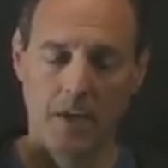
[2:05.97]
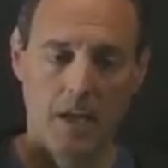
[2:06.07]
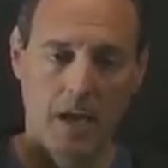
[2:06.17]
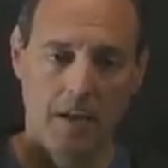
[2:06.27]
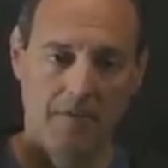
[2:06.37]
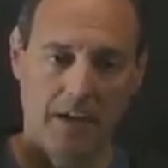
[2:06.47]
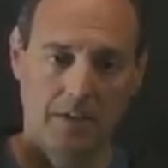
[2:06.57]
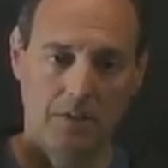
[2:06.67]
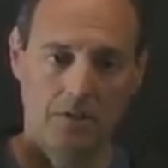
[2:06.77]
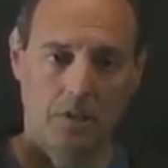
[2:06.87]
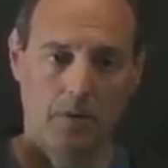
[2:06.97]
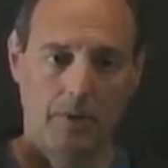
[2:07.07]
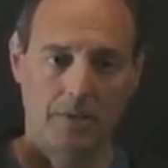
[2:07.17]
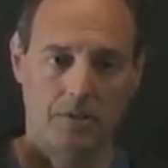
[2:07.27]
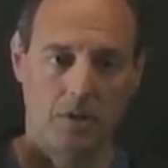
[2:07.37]
And in fact, here's the
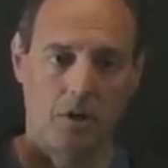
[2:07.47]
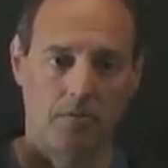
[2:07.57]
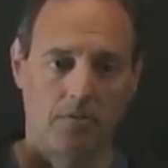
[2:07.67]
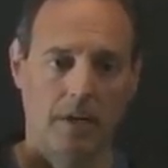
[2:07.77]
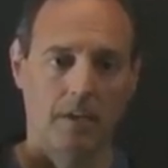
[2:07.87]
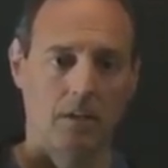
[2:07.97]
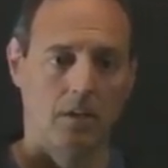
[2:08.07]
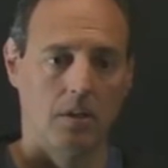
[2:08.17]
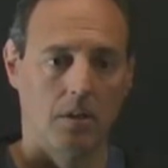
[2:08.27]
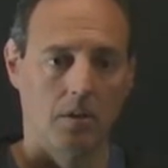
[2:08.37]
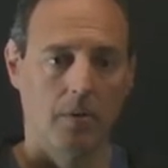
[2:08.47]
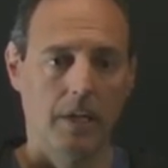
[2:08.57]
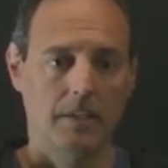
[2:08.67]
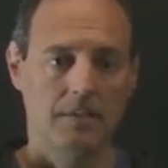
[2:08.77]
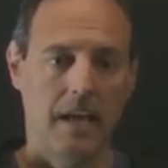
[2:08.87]
Lorenz solve, right?
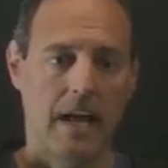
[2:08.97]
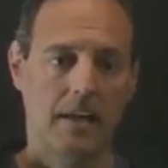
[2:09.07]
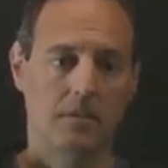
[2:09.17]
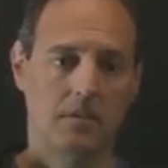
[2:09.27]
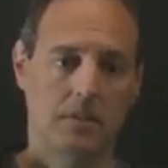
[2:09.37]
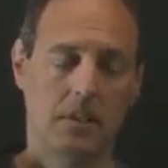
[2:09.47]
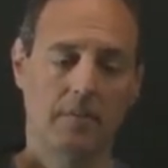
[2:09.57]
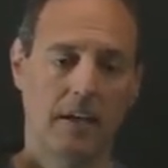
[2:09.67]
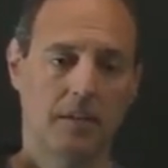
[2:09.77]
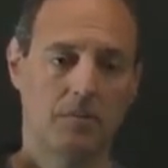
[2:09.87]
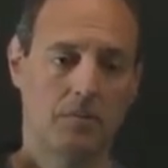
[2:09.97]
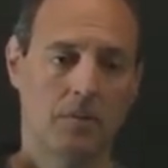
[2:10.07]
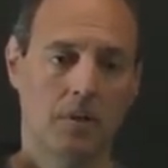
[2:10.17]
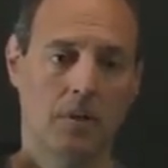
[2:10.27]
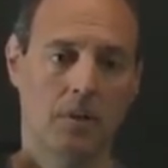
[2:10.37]
Lorenz at t of x,
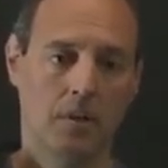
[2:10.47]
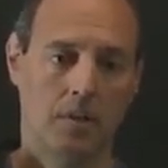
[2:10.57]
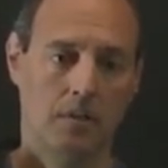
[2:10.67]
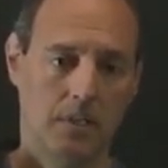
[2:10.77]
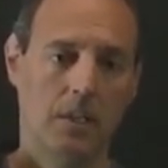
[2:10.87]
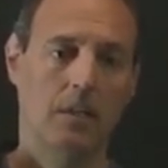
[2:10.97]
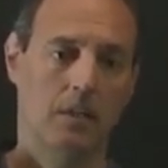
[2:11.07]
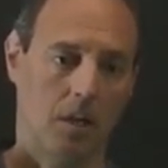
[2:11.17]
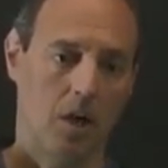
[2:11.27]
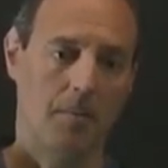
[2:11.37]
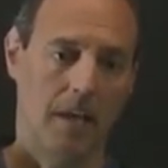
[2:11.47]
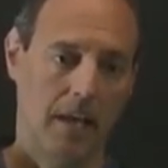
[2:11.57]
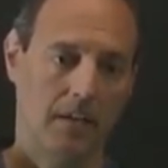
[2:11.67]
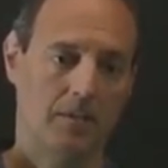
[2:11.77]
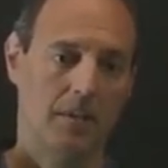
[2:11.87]
t and comma
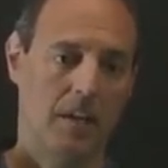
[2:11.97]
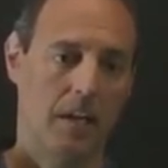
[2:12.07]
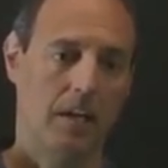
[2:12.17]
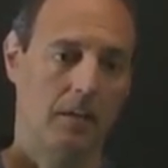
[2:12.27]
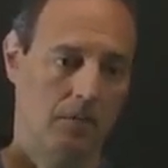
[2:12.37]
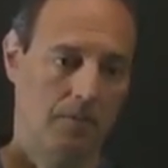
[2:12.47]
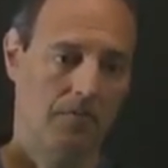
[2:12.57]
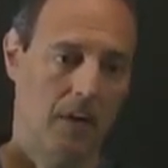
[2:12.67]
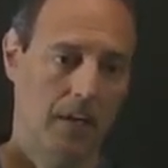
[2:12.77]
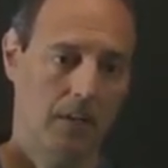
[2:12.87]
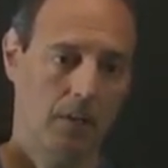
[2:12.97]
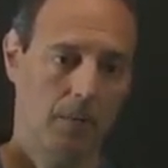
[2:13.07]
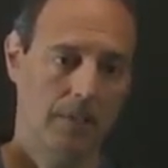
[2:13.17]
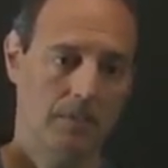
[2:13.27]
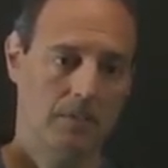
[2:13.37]
x, and then I define the
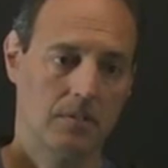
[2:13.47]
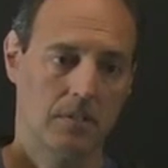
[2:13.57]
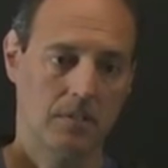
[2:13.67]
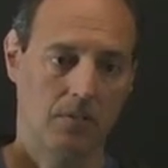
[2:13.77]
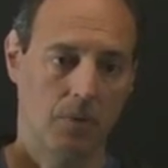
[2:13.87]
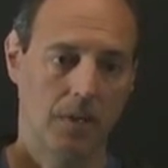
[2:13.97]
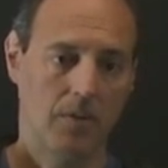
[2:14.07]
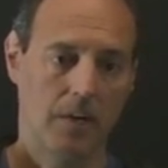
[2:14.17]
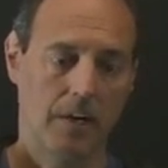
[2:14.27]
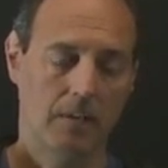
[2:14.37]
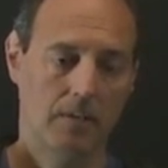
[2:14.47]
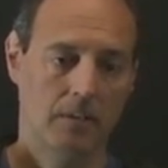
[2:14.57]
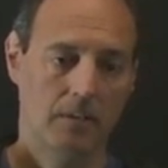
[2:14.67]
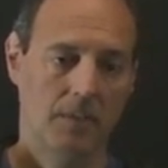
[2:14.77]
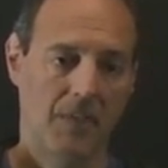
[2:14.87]
Lorenz system right there.
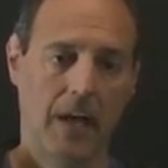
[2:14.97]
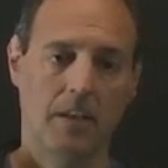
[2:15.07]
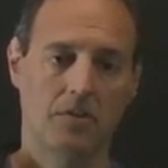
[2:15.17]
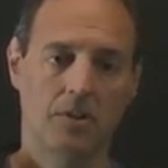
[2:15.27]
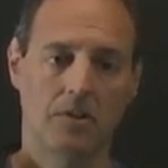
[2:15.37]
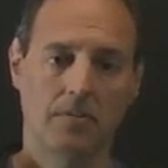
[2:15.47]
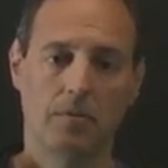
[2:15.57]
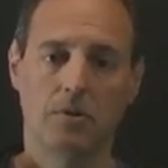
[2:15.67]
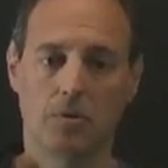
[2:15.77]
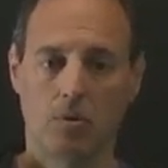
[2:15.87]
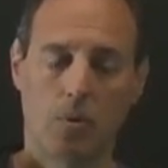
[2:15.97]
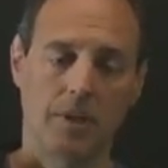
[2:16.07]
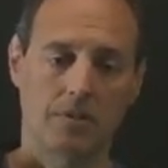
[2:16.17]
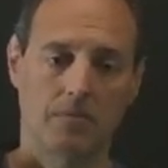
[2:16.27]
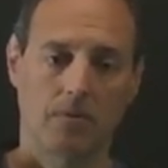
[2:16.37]
That is the differential
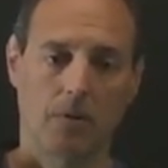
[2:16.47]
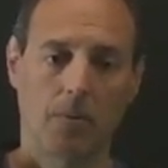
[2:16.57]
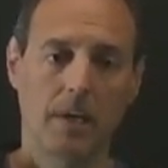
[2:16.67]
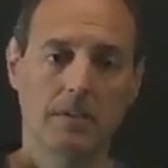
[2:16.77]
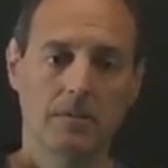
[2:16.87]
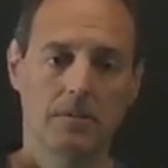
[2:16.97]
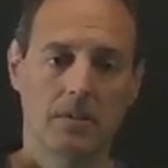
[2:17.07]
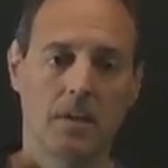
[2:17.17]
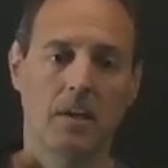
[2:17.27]
equation for Lorenz.